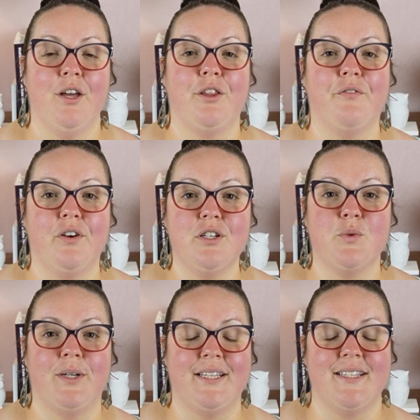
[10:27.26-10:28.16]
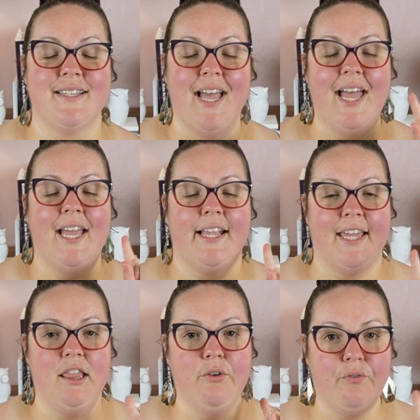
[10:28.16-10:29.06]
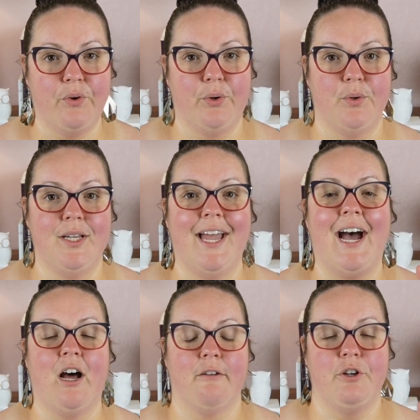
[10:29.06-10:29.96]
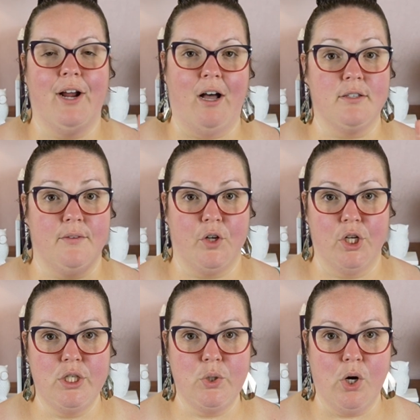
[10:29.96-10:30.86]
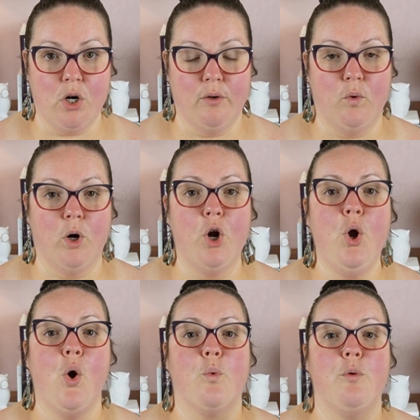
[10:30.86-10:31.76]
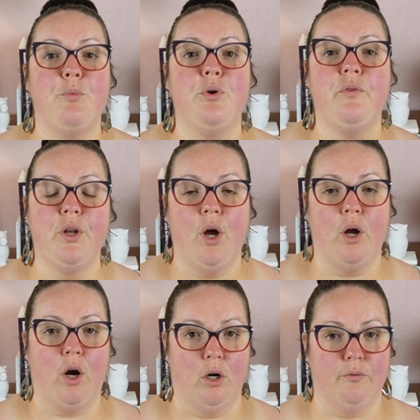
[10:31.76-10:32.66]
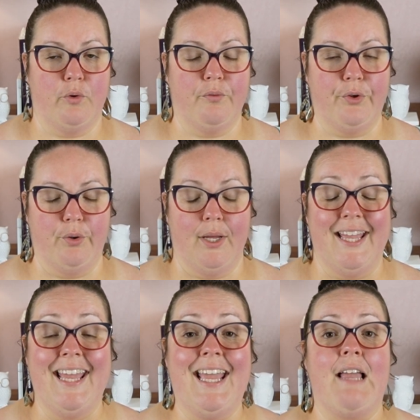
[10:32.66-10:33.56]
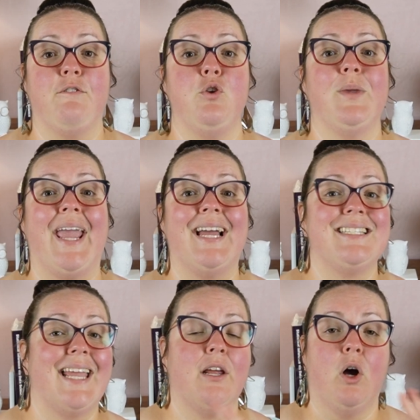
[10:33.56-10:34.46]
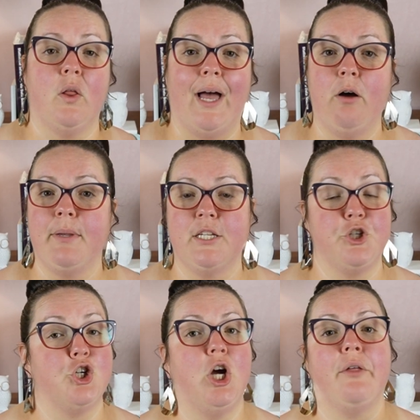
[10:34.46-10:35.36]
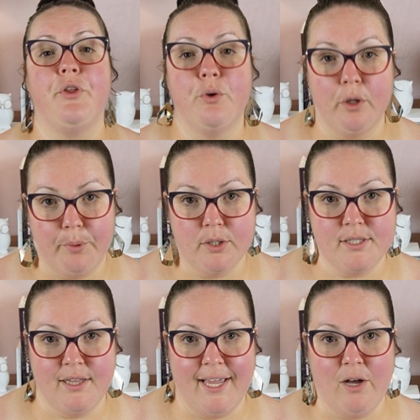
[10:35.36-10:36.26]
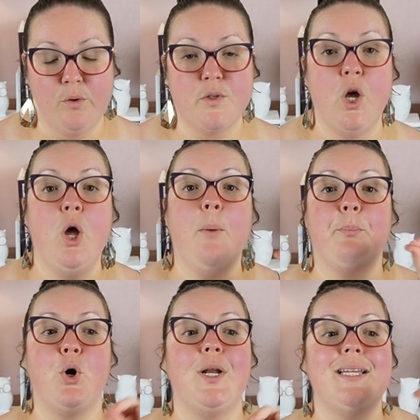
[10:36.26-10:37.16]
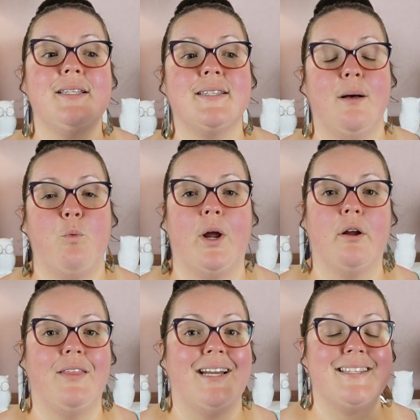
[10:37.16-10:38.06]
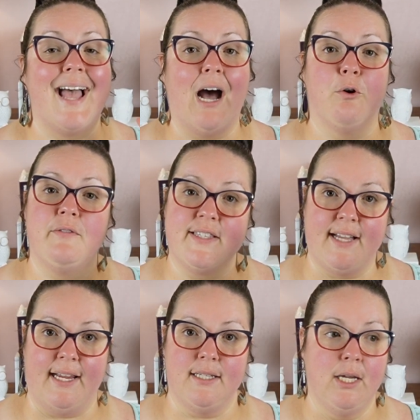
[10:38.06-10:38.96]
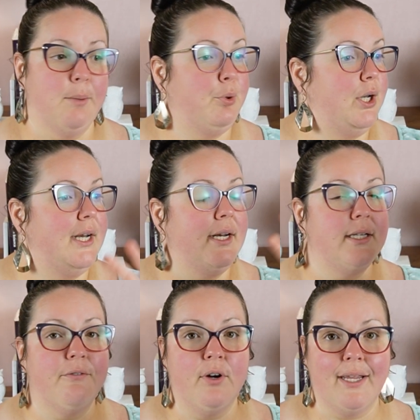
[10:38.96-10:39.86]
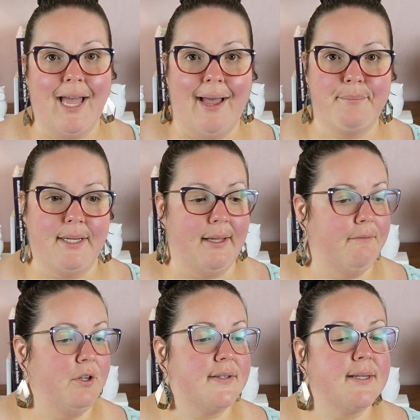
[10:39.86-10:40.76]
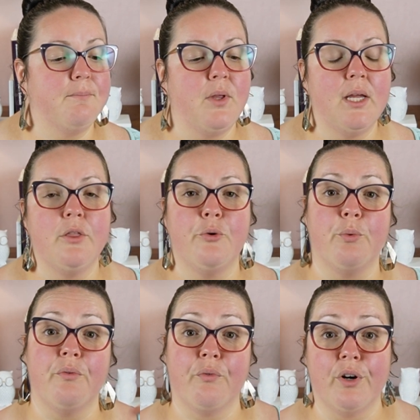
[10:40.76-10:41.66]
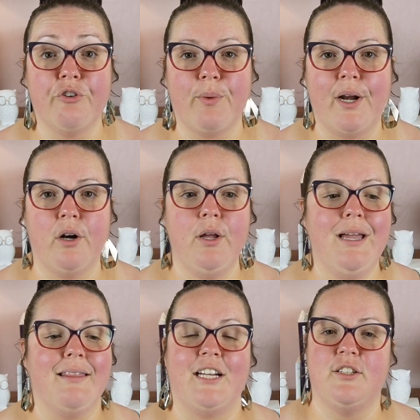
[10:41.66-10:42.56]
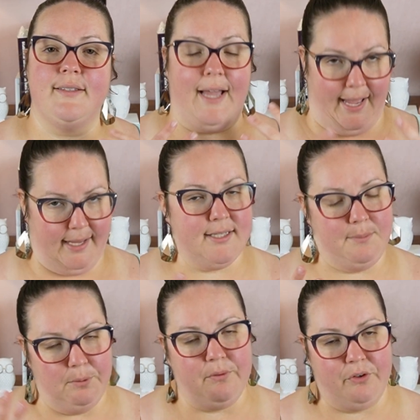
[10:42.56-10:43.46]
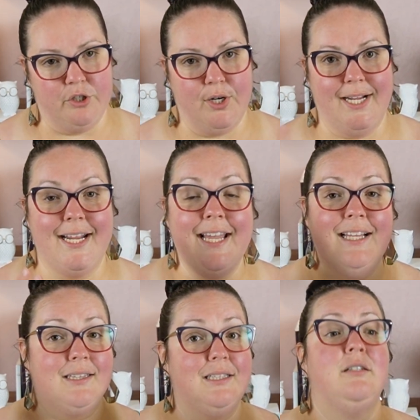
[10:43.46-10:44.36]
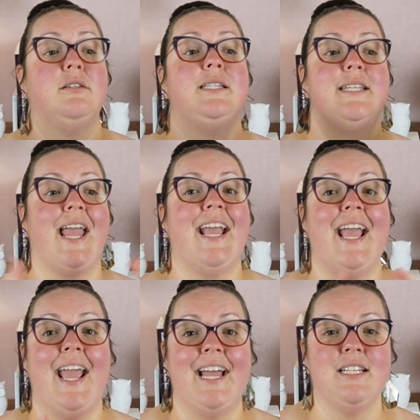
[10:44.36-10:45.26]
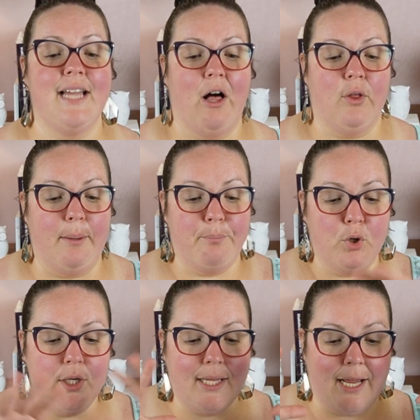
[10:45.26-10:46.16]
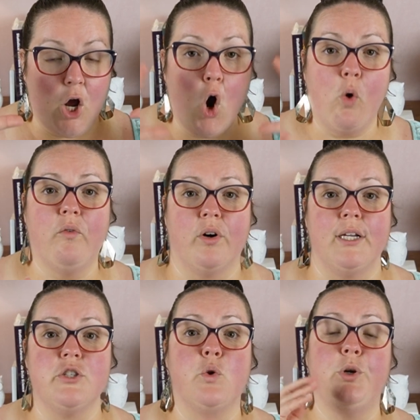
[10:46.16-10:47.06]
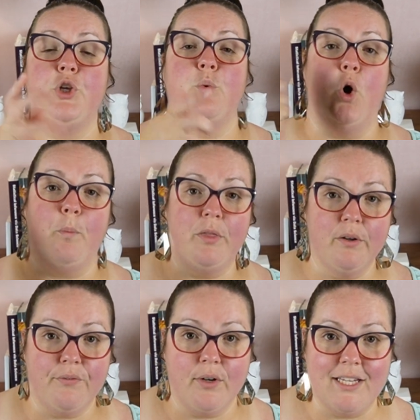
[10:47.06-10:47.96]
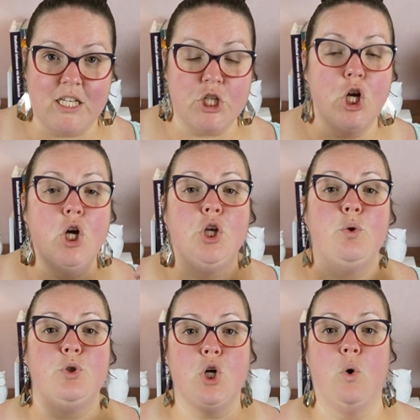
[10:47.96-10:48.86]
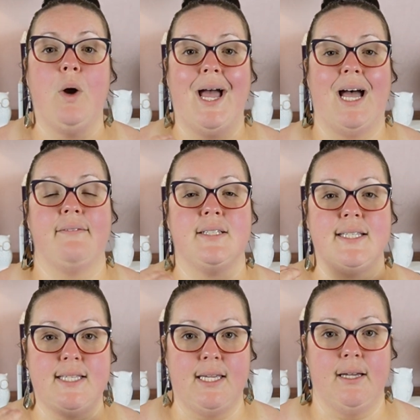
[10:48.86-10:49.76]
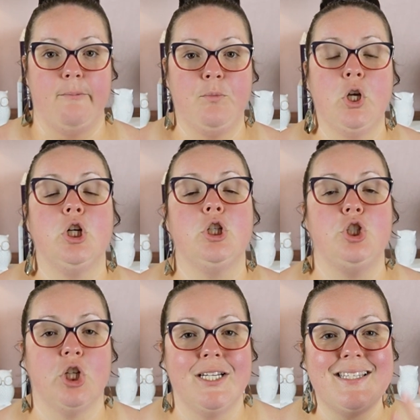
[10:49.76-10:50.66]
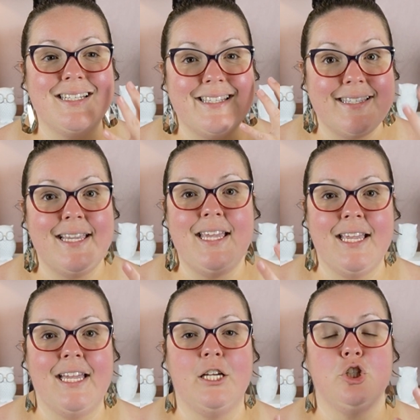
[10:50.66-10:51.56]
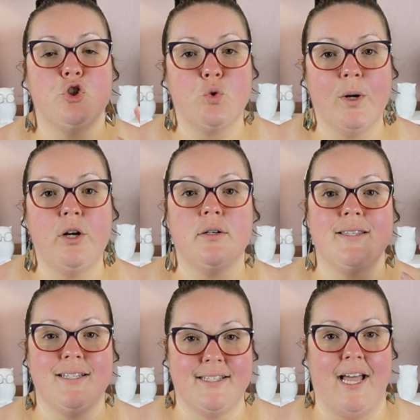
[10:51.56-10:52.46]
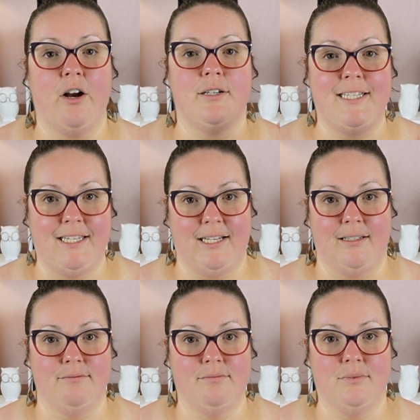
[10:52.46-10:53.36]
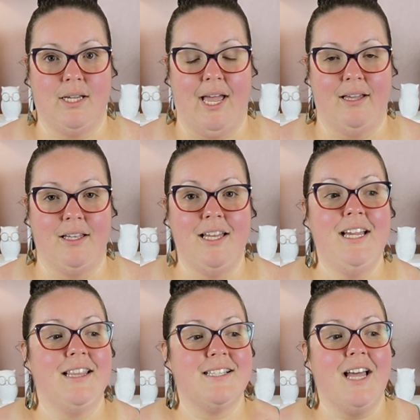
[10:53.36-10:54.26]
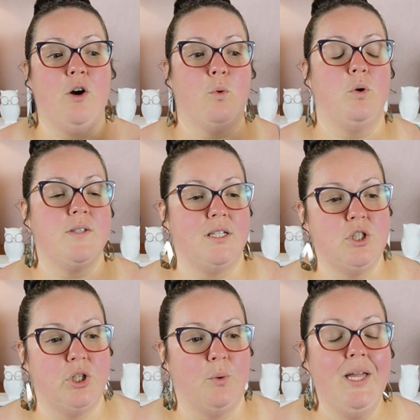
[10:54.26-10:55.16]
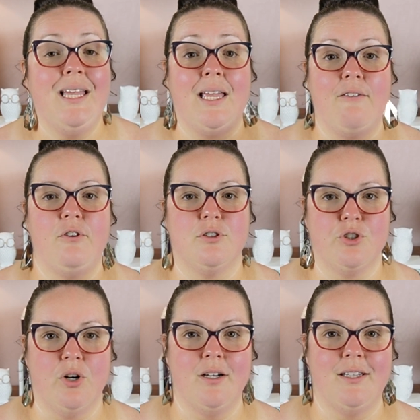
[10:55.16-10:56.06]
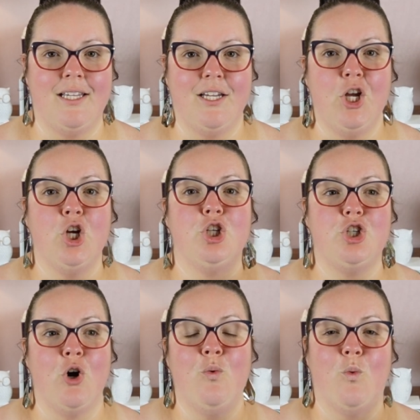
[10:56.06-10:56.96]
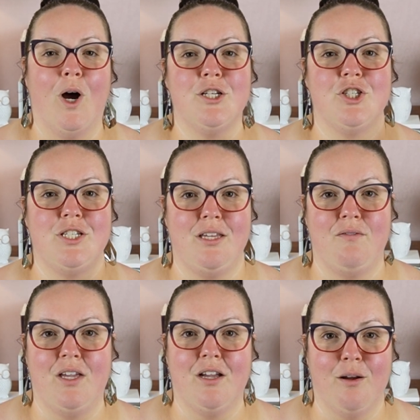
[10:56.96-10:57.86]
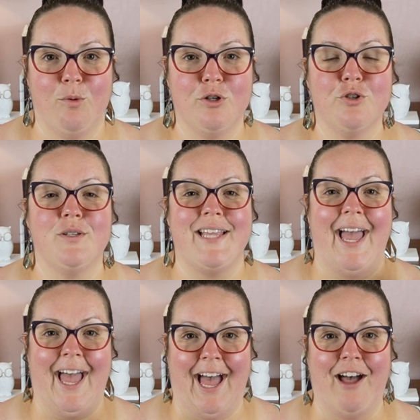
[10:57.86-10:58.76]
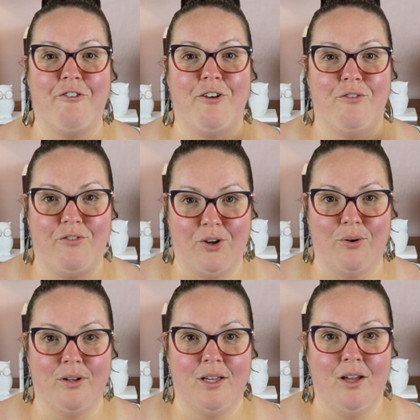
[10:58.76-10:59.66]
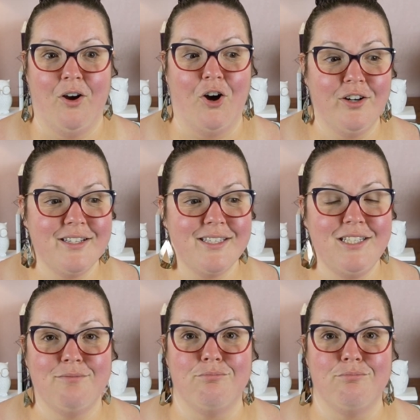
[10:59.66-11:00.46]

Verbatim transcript: The first one is Get the food out of your house. If you're going to do carnivore, remove the non carnivore food. If you can't take it all out because you're not the only person in the house, put it somewhere that is out of sight. Put it in a different cabinet. If there's something in the refrigerator that just has to be refrigerated, literally take a hand towel and put it over it so when you open the fridge, you don't have to see it. Just seeing it triggers the desire to eat it. Okay, this kind of rolls into if you're struggling, don't watch TV and commercials that have food. Honestly,